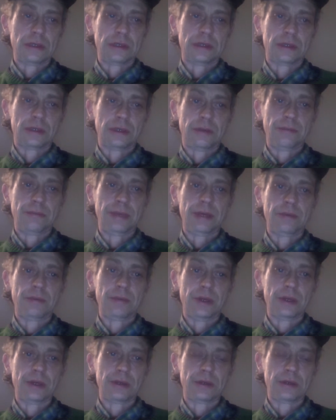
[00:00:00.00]

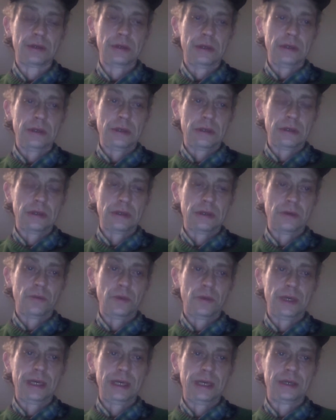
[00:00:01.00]
Commitment,
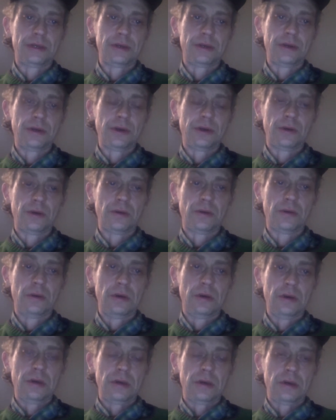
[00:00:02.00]
we need to know
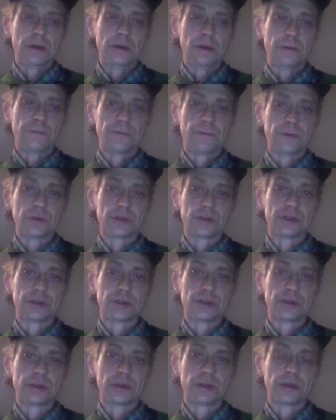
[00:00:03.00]
for
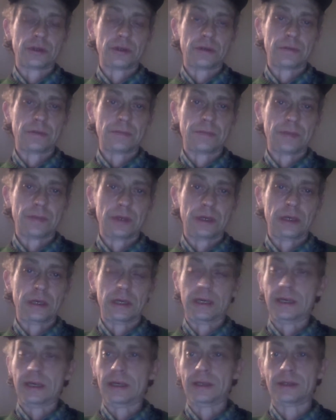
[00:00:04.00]
sure,
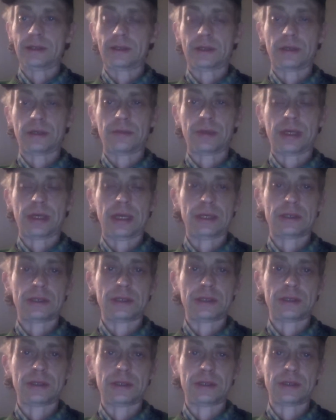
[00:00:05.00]
and in some
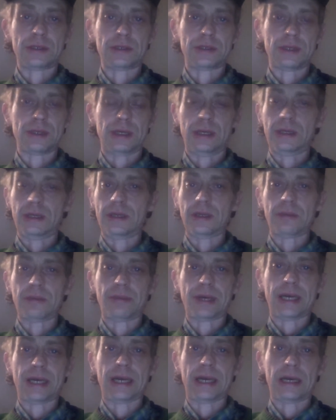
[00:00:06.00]
cases this is in the
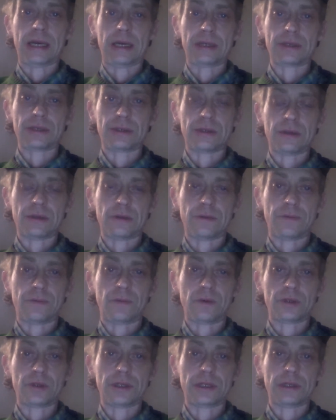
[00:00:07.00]
past,
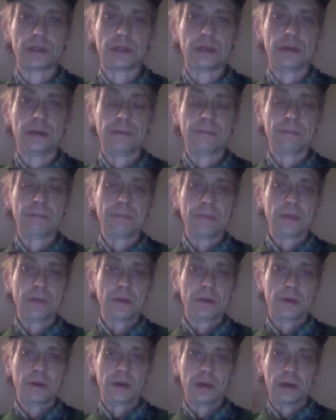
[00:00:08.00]
unfortunately,
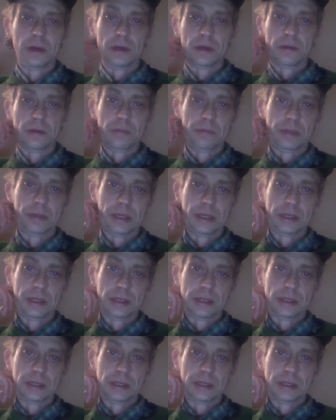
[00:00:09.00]
but